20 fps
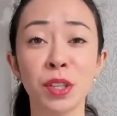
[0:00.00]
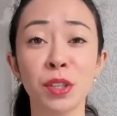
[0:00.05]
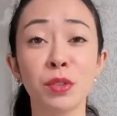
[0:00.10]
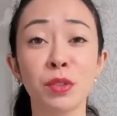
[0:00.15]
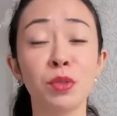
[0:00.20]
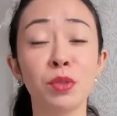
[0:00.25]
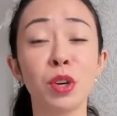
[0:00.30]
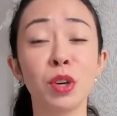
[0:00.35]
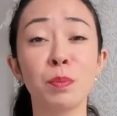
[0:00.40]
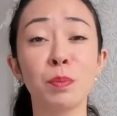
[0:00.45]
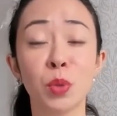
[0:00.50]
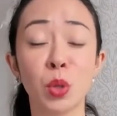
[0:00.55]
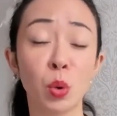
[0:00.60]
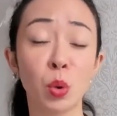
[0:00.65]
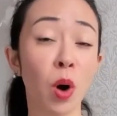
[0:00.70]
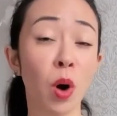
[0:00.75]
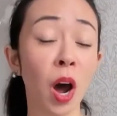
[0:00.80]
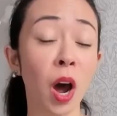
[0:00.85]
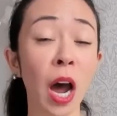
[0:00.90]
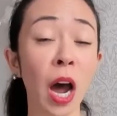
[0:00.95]
crypto
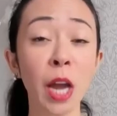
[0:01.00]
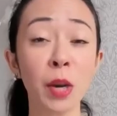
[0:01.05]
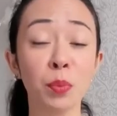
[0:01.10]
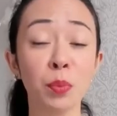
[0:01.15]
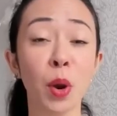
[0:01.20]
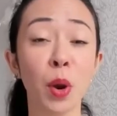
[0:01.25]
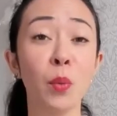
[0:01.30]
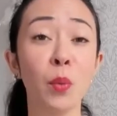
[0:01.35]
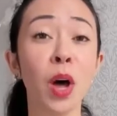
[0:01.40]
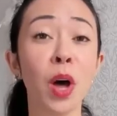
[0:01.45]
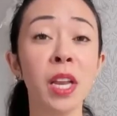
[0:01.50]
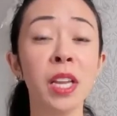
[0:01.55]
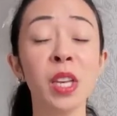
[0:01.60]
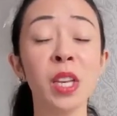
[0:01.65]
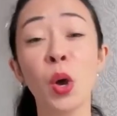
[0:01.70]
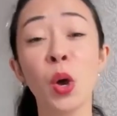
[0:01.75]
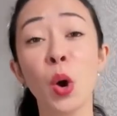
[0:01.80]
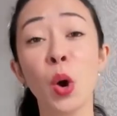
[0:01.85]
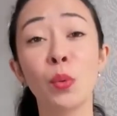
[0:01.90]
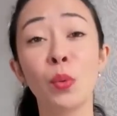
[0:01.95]
hardware wallet,
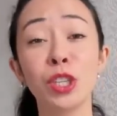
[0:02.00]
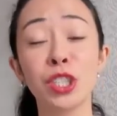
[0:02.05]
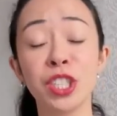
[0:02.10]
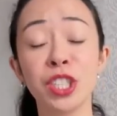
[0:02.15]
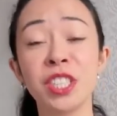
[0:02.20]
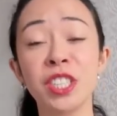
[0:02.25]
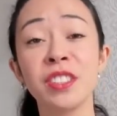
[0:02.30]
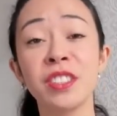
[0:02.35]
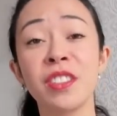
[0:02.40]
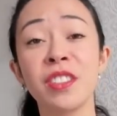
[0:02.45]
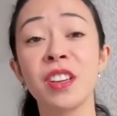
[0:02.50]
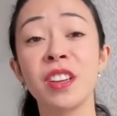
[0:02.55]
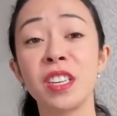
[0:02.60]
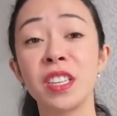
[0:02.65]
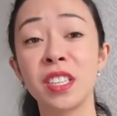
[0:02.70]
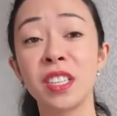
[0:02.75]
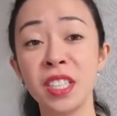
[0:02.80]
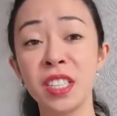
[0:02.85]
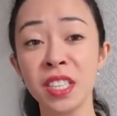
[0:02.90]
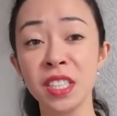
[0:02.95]
which is the
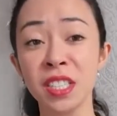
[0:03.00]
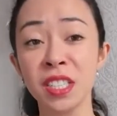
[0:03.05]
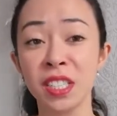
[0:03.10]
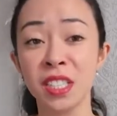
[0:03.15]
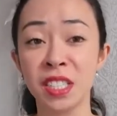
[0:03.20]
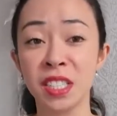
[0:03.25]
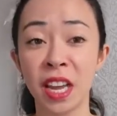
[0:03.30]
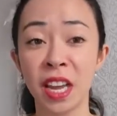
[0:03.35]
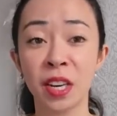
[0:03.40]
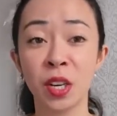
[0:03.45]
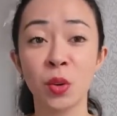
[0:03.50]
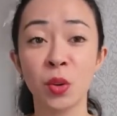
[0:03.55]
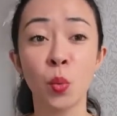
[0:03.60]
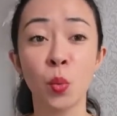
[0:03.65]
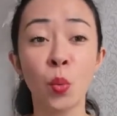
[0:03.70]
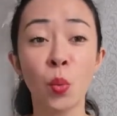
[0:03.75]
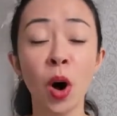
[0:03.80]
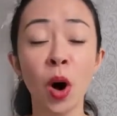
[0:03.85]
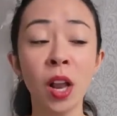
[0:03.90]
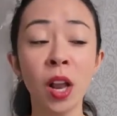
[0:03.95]
D'Cent
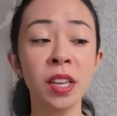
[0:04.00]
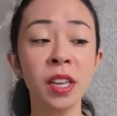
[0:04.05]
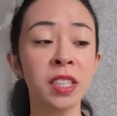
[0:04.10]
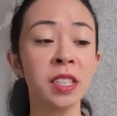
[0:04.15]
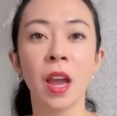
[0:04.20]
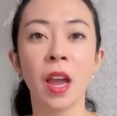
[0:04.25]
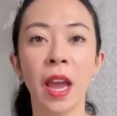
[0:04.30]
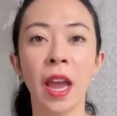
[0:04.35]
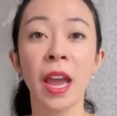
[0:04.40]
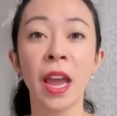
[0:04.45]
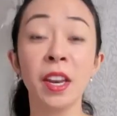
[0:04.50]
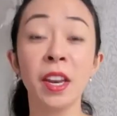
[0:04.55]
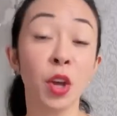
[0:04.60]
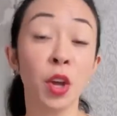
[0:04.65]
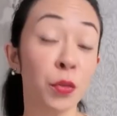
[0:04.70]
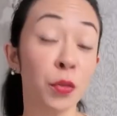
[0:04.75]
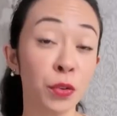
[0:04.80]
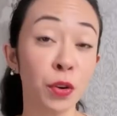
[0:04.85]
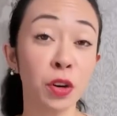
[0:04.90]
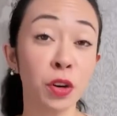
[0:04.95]
wallet, and
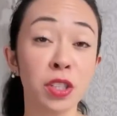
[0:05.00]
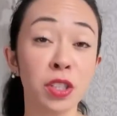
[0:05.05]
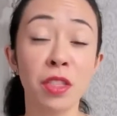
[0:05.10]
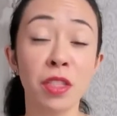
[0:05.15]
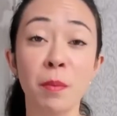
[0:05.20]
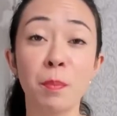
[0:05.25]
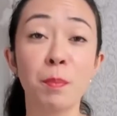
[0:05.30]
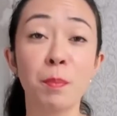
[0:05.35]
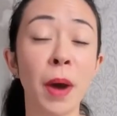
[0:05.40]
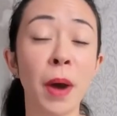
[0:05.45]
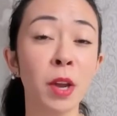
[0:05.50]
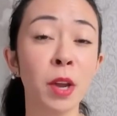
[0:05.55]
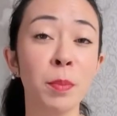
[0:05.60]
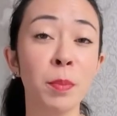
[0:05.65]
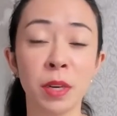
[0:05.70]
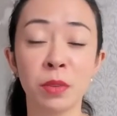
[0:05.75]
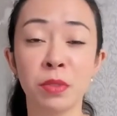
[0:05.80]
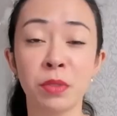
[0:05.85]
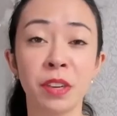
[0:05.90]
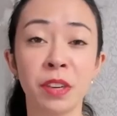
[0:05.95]
of course the
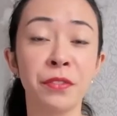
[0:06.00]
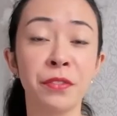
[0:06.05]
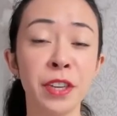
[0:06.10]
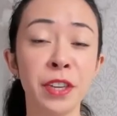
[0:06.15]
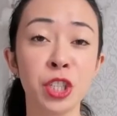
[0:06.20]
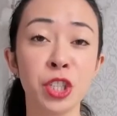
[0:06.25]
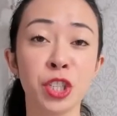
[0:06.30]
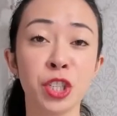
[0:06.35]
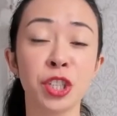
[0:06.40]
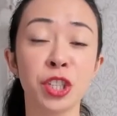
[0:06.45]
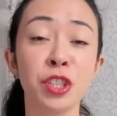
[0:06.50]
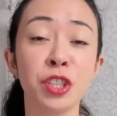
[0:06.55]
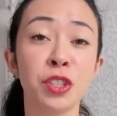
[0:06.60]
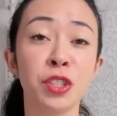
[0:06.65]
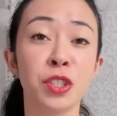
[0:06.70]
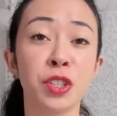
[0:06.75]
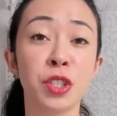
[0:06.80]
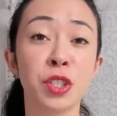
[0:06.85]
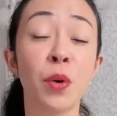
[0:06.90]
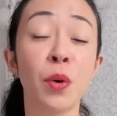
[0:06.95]
biometric feature,
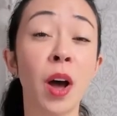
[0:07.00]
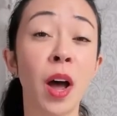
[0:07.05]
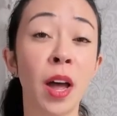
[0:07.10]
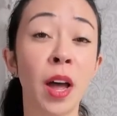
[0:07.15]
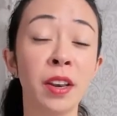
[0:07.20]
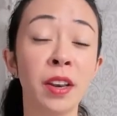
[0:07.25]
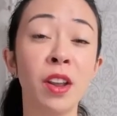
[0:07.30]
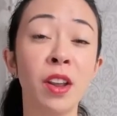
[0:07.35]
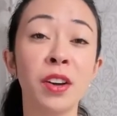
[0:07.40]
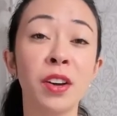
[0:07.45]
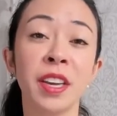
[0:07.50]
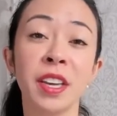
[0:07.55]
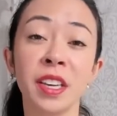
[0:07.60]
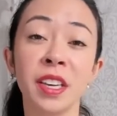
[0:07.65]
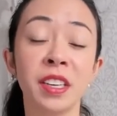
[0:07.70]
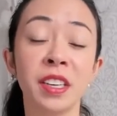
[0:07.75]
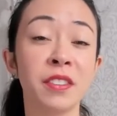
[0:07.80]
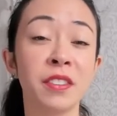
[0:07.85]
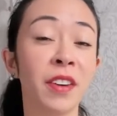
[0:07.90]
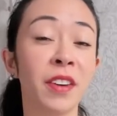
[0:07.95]
so unlocking a
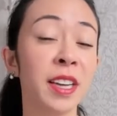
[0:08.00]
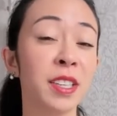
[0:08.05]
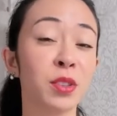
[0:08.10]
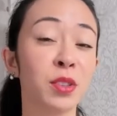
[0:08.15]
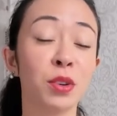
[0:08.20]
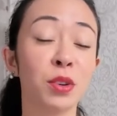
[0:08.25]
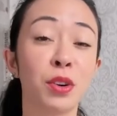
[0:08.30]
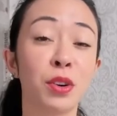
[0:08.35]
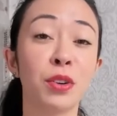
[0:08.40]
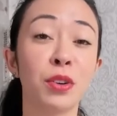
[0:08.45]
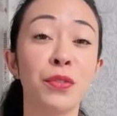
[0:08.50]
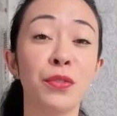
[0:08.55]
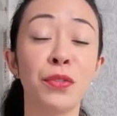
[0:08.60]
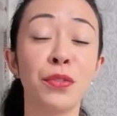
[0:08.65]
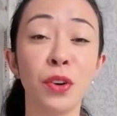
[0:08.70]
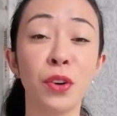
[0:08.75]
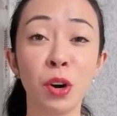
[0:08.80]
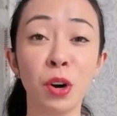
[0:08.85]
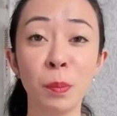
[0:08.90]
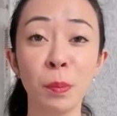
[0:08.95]
device or
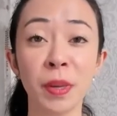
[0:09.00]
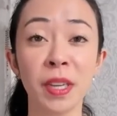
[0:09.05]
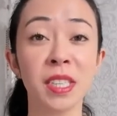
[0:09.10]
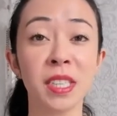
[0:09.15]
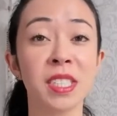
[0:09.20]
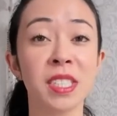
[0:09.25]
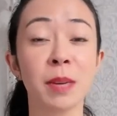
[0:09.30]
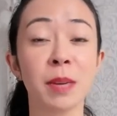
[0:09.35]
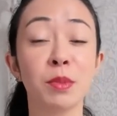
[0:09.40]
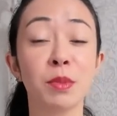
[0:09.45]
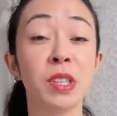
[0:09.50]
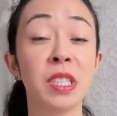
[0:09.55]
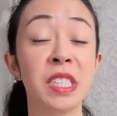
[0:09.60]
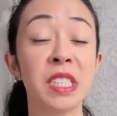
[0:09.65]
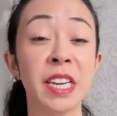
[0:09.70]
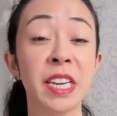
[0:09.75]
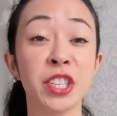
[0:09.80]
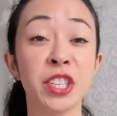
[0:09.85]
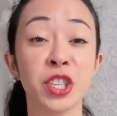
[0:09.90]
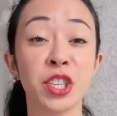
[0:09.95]
confirming some
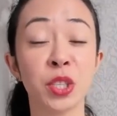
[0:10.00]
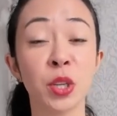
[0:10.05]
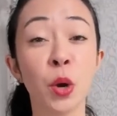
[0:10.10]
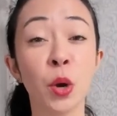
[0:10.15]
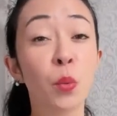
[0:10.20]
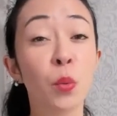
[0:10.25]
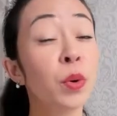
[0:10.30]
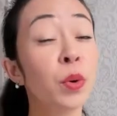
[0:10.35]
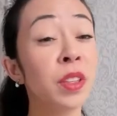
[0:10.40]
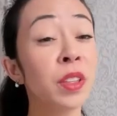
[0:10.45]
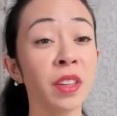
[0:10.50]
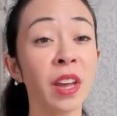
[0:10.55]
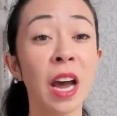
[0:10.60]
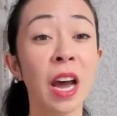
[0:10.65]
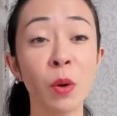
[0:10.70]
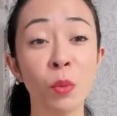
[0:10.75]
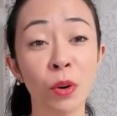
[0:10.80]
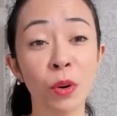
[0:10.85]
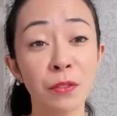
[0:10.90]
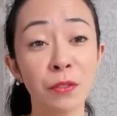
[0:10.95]
transactions with
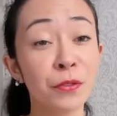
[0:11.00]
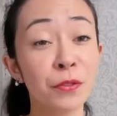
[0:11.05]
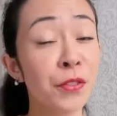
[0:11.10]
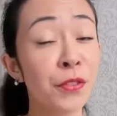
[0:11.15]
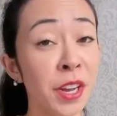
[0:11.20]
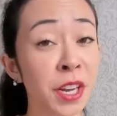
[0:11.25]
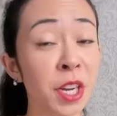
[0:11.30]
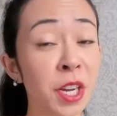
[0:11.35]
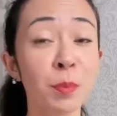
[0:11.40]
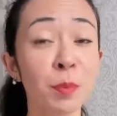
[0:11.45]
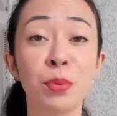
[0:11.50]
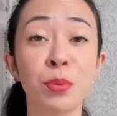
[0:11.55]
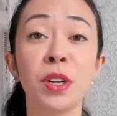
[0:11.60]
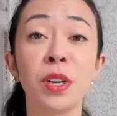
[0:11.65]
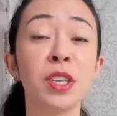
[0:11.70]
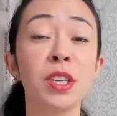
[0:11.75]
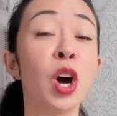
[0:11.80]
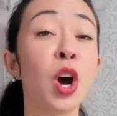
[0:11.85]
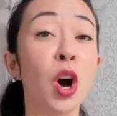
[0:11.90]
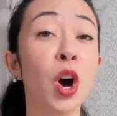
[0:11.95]
our
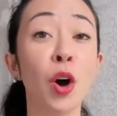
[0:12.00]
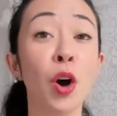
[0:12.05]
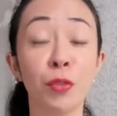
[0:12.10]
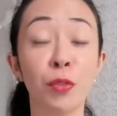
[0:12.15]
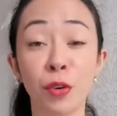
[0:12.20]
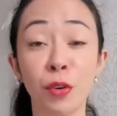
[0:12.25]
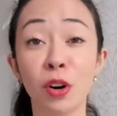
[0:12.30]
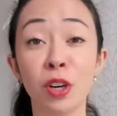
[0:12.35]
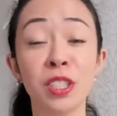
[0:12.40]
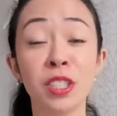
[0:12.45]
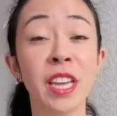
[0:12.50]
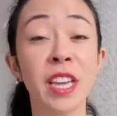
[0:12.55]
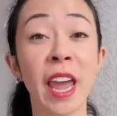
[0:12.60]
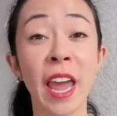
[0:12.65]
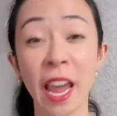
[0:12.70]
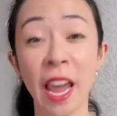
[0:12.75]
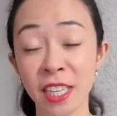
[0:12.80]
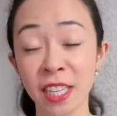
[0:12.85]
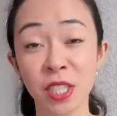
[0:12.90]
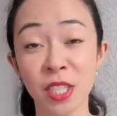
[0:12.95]
fingerprint, of course,
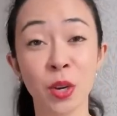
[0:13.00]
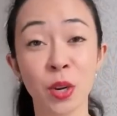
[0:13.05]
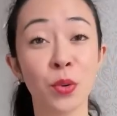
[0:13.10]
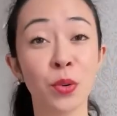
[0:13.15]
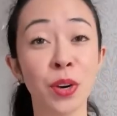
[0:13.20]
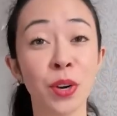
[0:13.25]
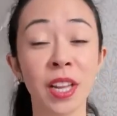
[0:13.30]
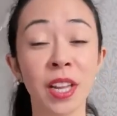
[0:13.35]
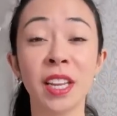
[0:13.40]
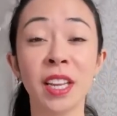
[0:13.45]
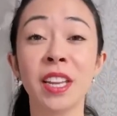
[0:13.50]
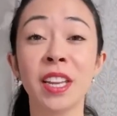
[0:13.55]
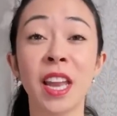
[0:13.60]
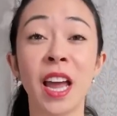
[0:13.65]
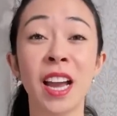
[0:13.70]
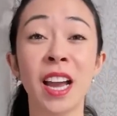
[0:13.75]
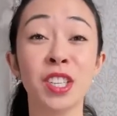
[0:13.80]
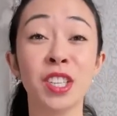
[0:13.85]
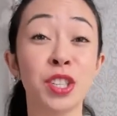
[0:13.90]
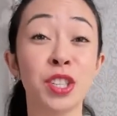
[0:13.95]
adds a really
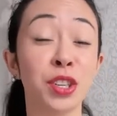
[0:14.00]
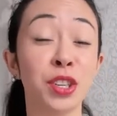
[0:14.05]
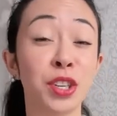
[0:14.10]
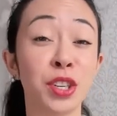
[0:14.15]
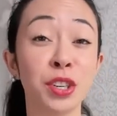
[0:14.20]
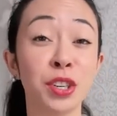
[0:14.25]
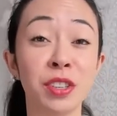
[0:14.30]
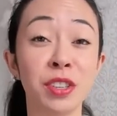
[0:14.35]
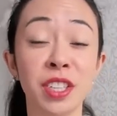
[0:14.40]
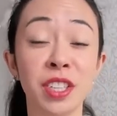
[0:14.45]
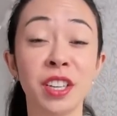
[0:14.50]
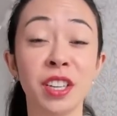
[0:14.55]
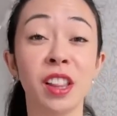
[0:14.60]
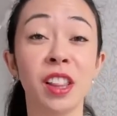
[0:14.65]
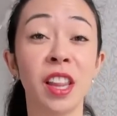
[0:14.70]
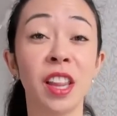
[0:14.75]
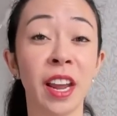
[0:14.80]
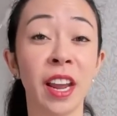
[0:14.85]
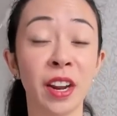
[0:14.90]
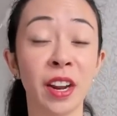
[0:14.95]
nice security
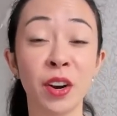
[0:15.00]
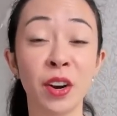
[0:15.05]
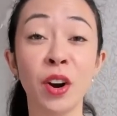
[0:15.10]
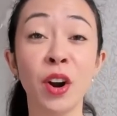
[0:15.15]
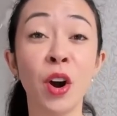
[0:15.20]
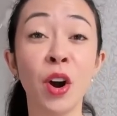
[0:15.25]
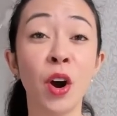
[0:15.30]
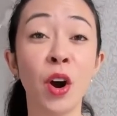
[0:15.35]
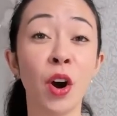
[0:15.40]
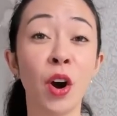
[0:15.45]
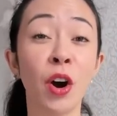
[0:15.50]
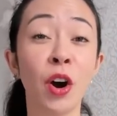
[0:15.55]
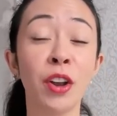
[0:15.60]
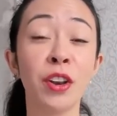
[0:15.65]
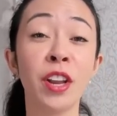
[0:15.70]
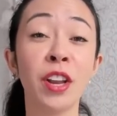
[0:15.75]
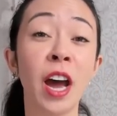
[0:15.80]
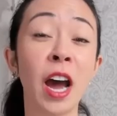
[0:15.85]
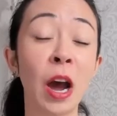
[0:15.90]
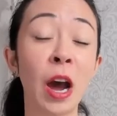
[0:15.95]
layer
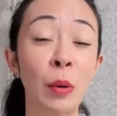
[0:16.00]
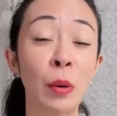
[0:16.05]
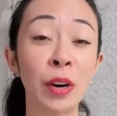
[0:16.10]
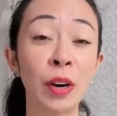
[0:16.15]
on our